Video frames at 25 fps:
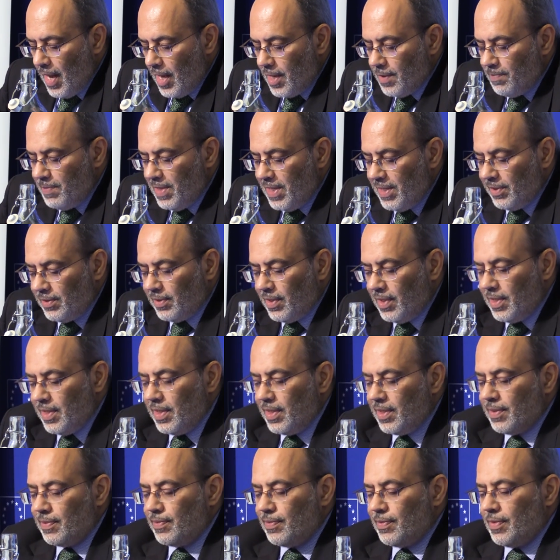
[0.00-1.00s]

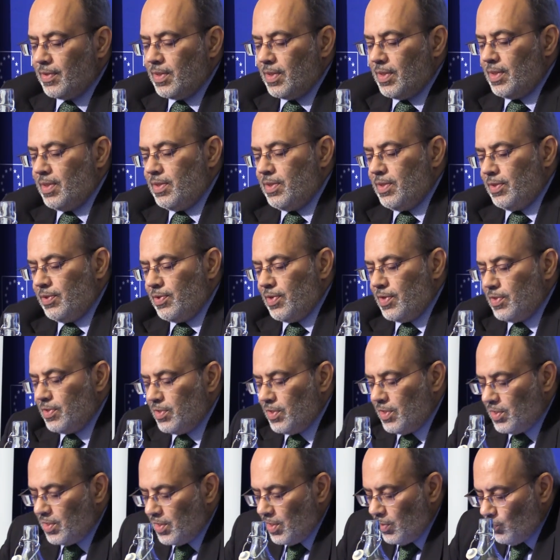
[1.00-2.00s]
Admittedly, the
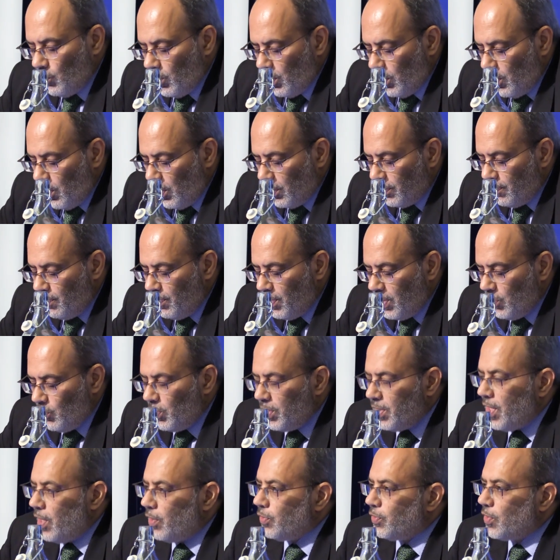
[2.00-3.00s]
transition will not be
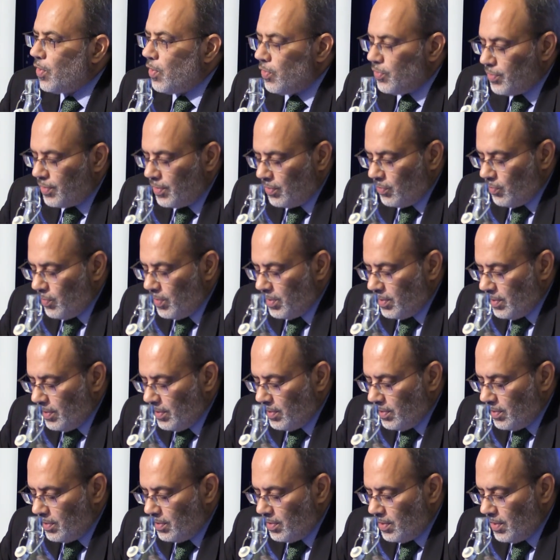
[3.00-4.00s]
without
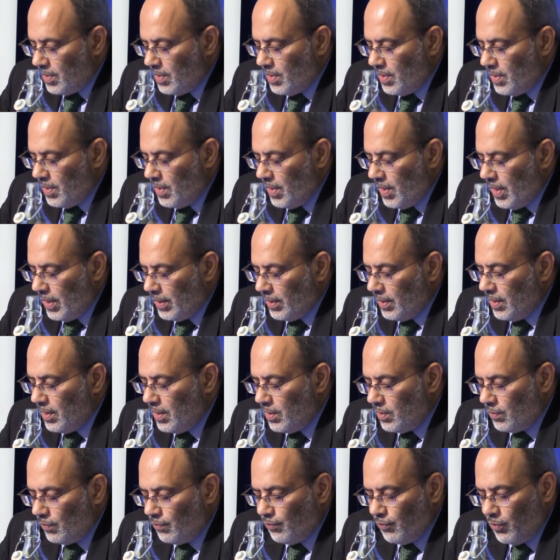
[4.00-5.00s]
consequences, uh, at
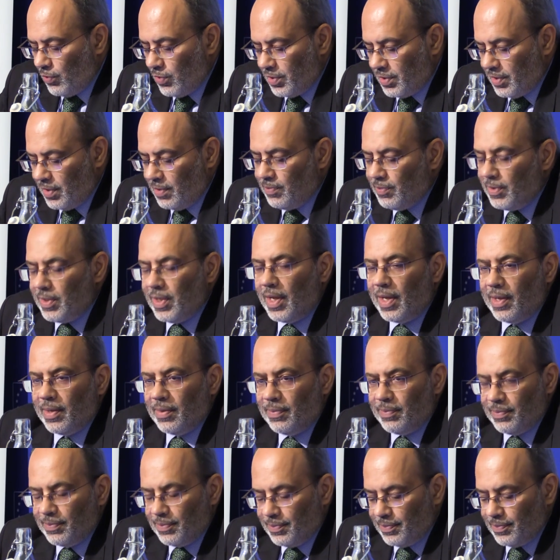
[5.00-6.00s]
least for some time.